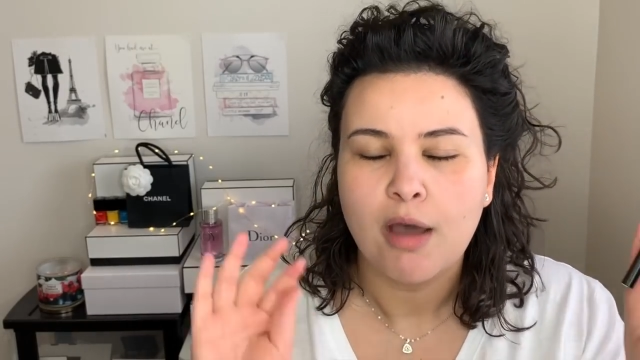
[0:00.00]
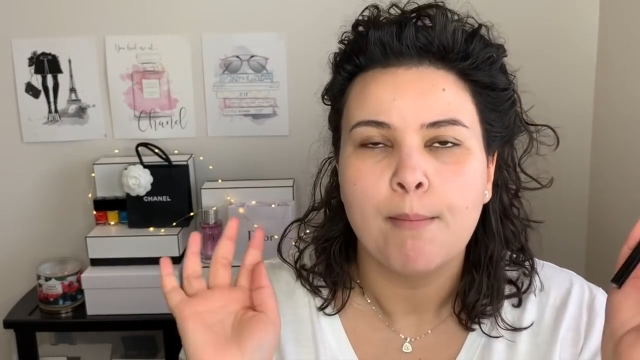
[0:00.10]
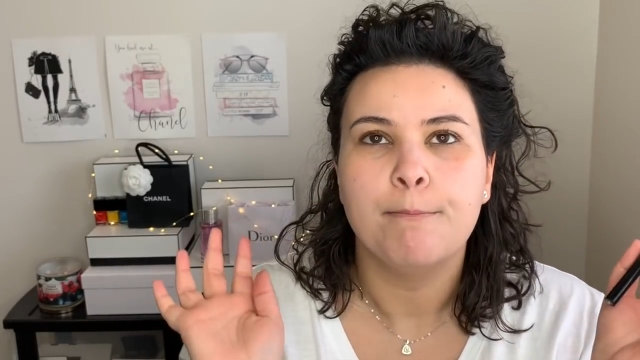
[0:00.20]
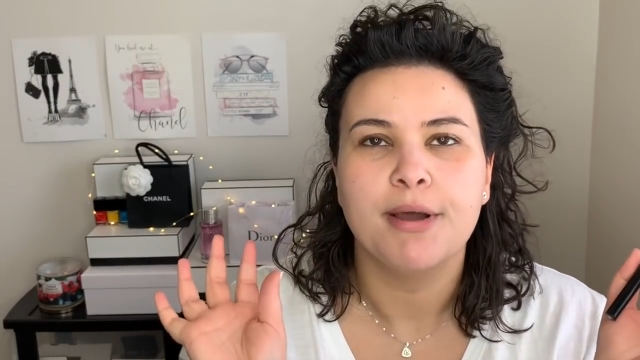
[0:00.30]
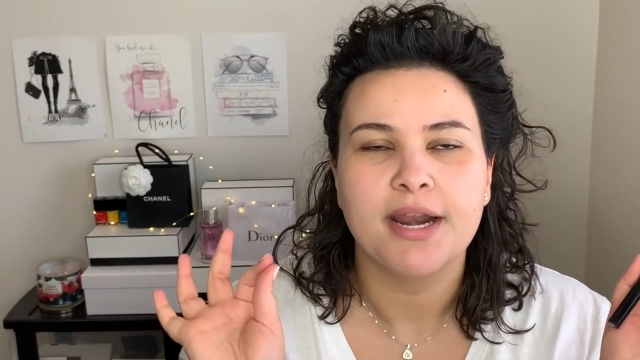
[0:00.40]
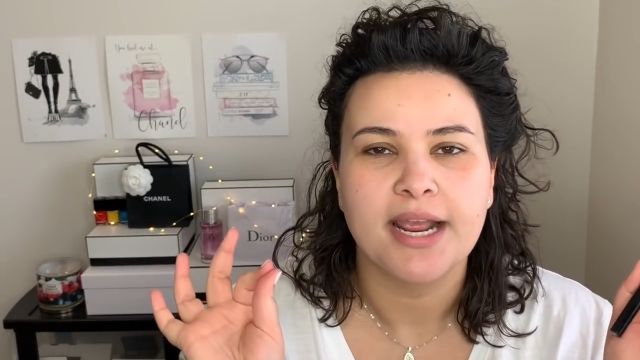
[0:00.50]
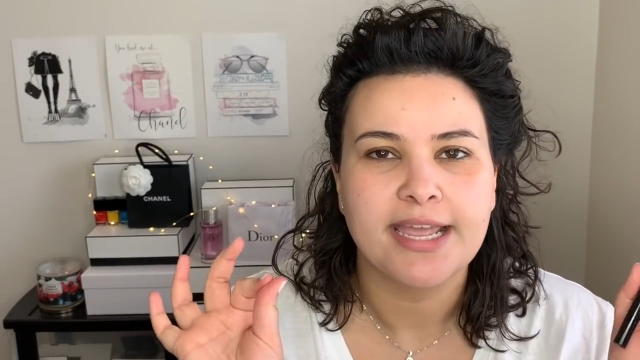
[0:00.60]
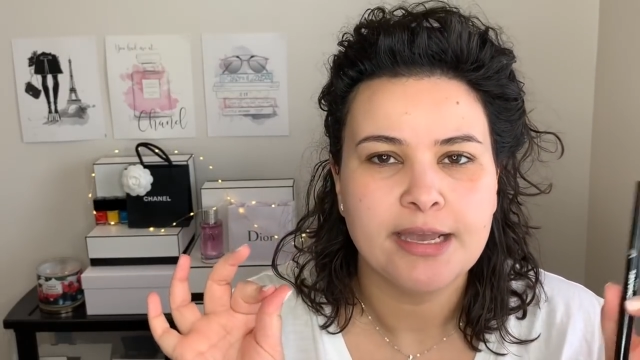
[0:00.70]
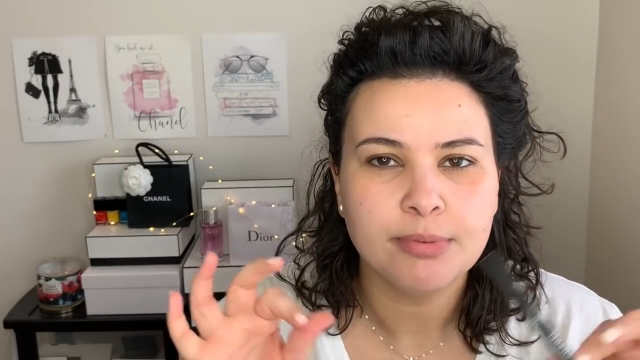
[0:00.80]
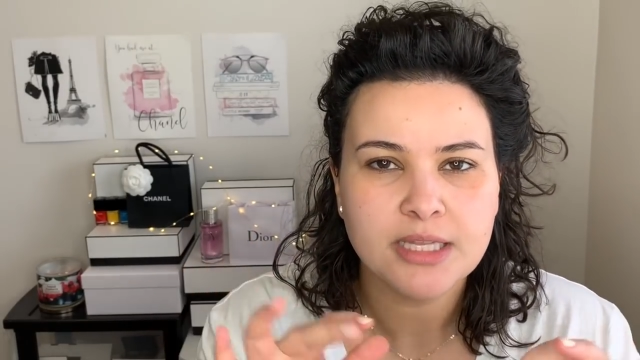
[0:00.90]
but I
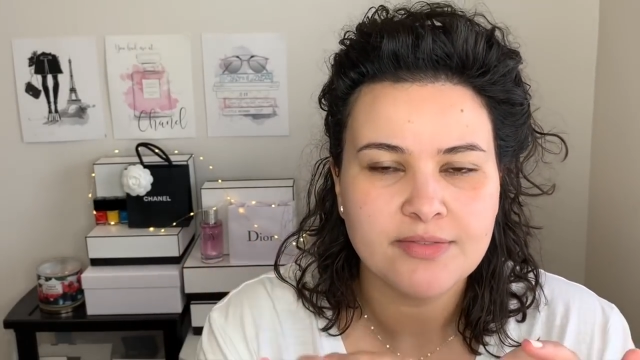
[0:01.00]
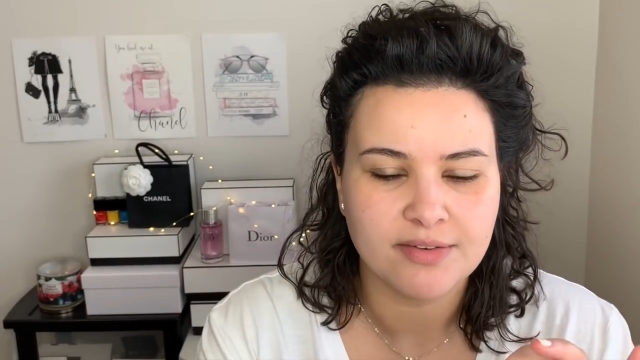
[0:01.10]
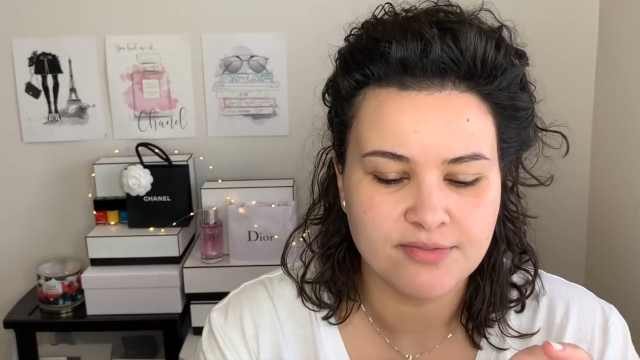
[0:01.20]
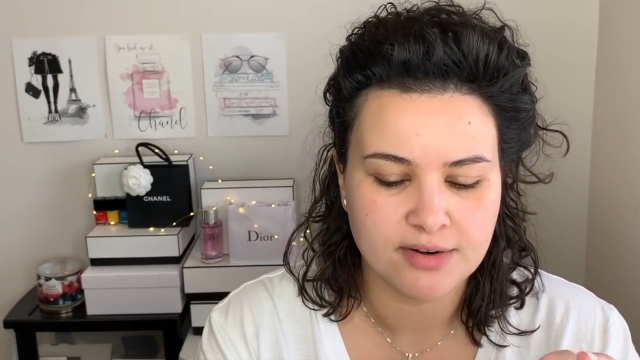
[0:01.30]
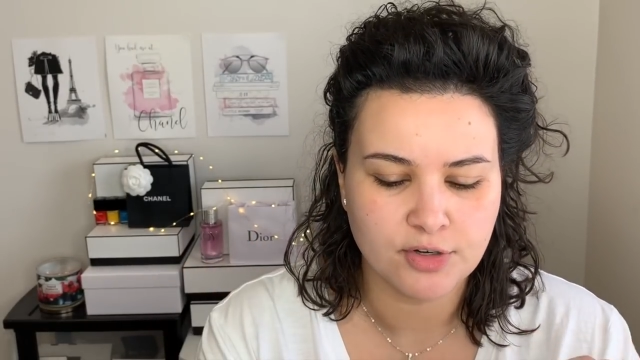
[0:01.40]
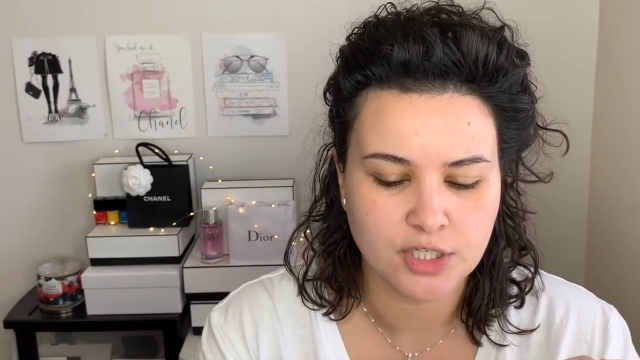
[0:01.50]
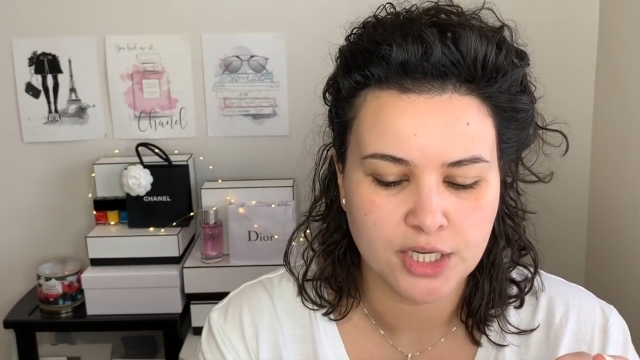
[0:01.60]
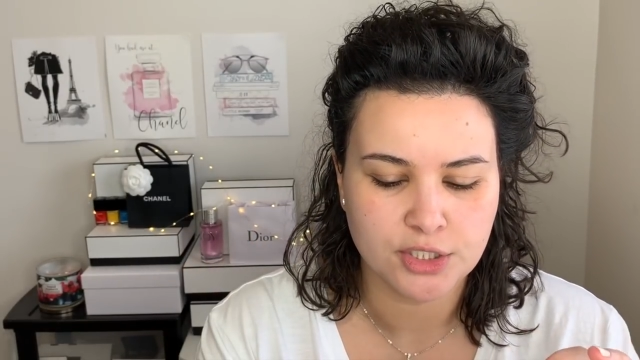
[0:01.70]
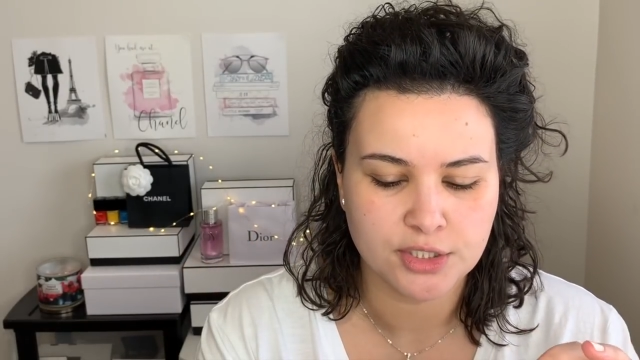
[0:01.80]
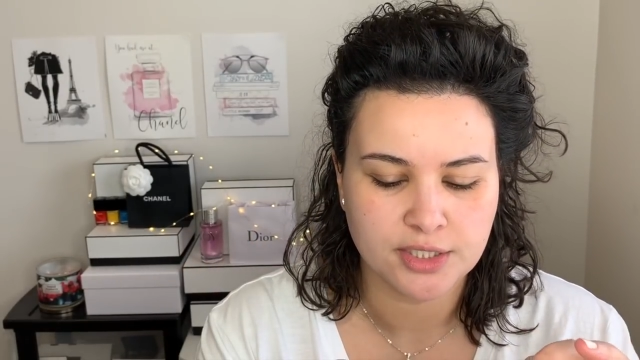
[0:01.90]
can't believe I've never
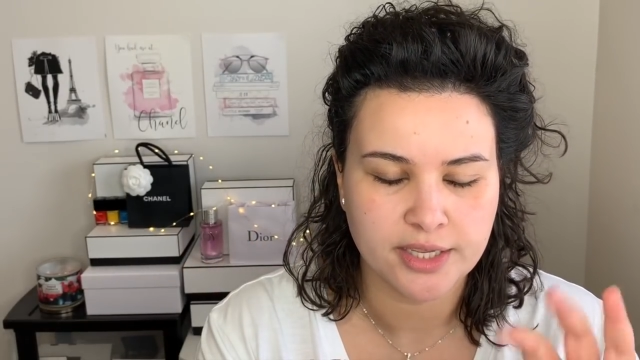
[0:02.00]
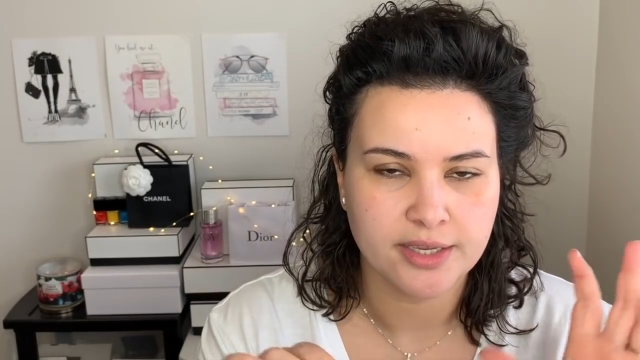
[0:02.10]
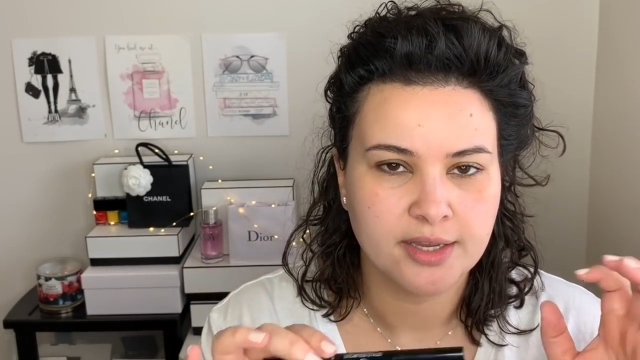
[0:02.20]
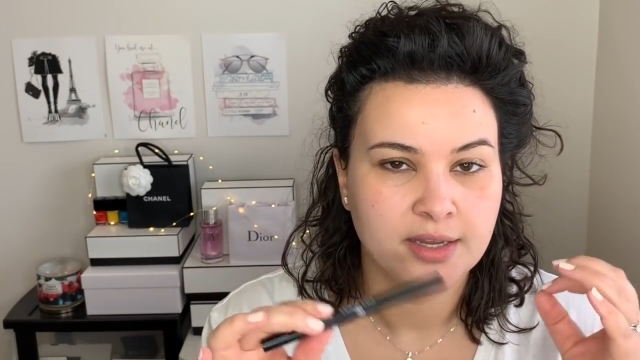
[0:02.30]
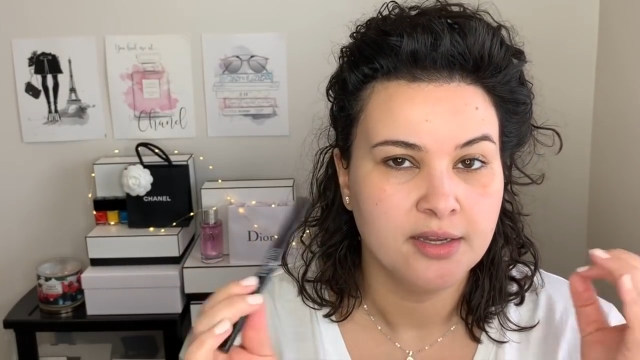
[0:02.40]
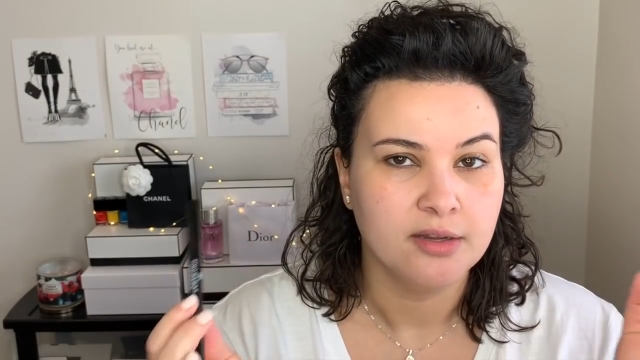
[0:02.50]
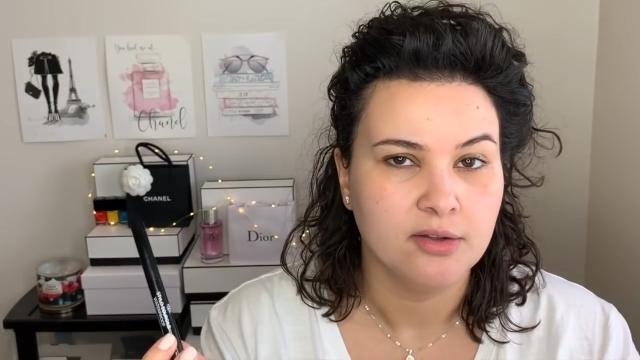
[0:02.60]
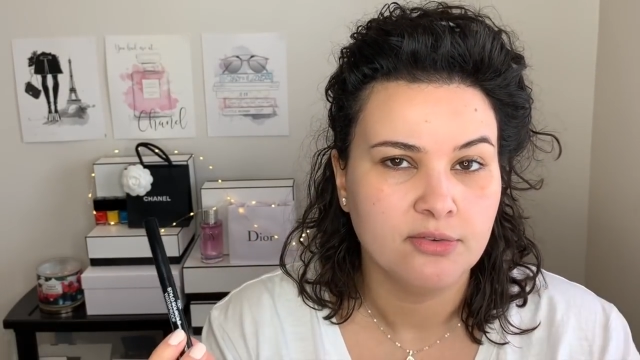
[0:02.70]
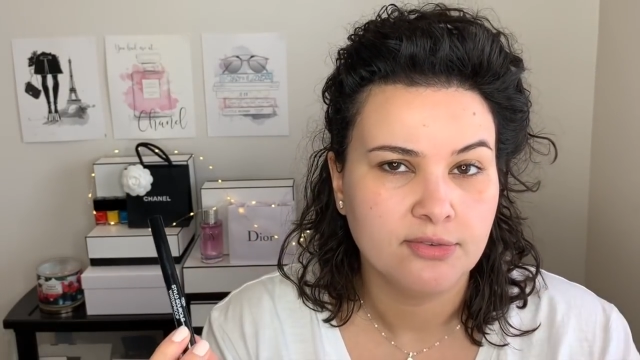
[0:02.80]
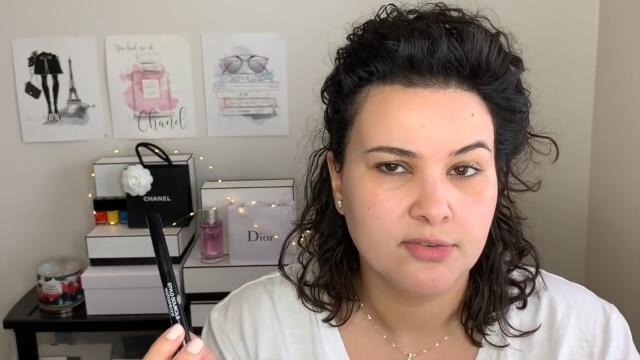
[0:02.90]
done just like
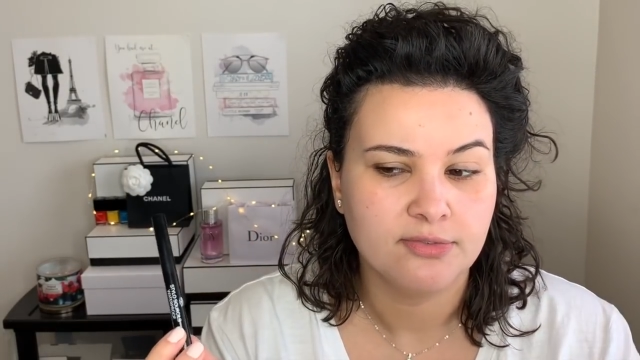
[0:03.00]
a full